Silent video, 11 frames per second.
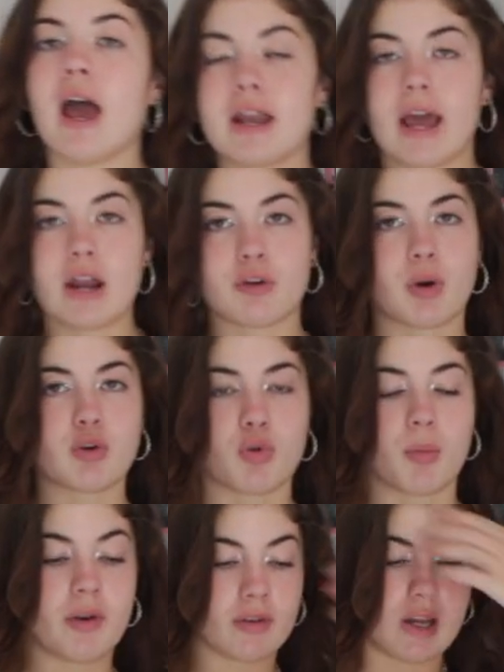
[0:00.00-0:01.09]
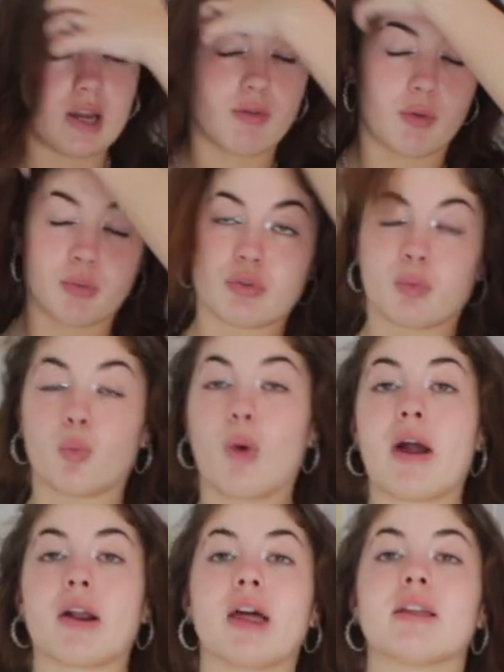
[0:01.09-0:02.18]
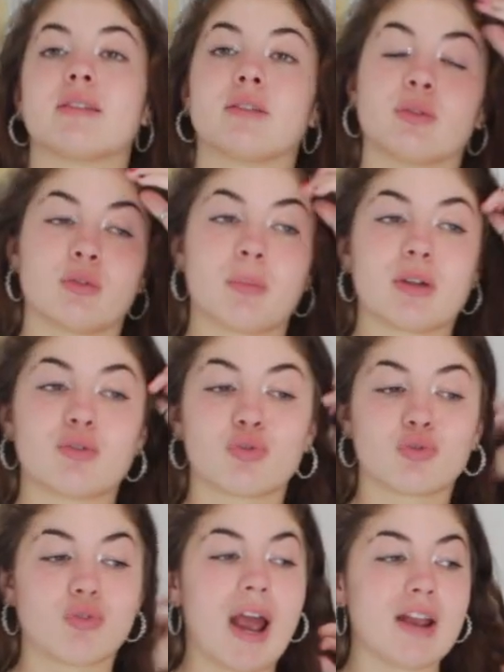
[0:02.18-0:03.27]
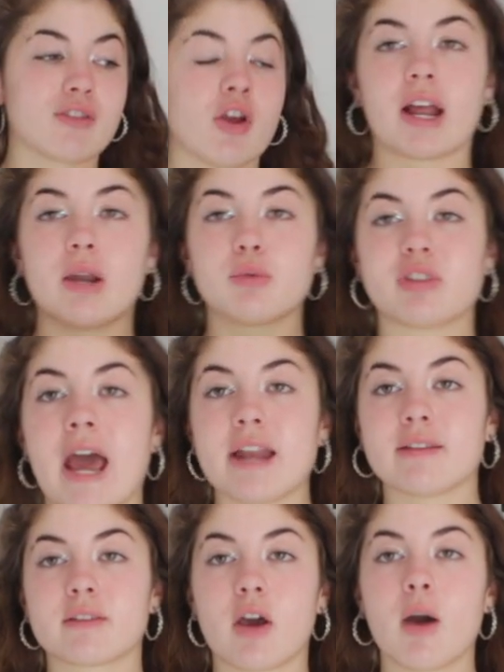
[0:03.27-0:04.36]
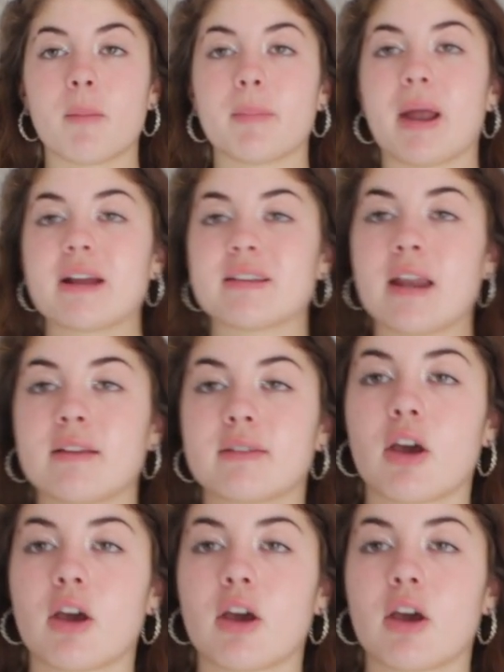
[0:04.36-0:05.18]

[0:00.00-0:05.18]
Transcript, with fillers: and again I'd wear a top underneath I wouldn't just wear it like this this looks a bit strange like a little tennis skirt my black tennis